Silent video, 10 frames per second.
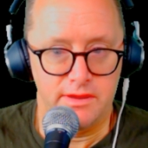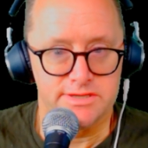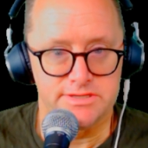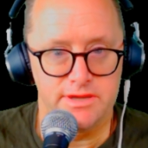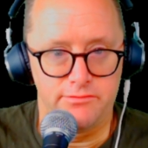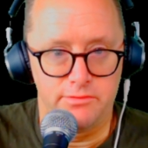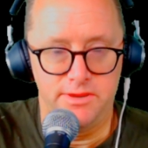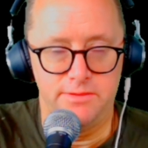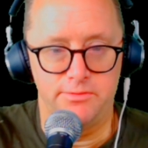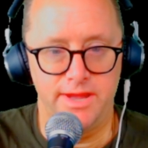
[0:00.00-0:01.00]
several
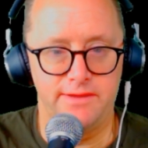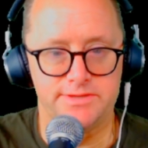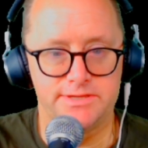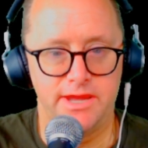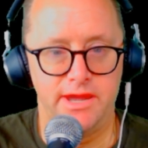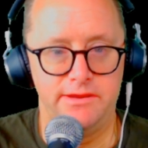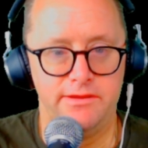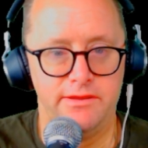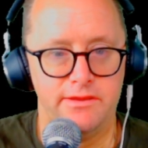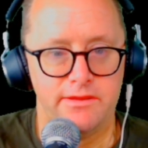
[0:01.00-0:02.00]
people have said,
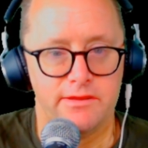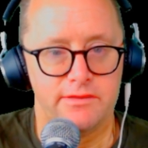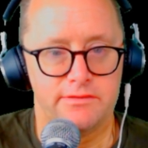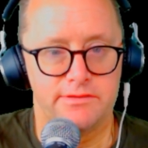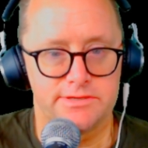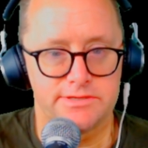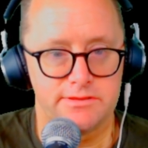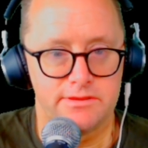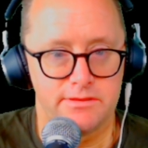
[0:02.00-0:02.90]
this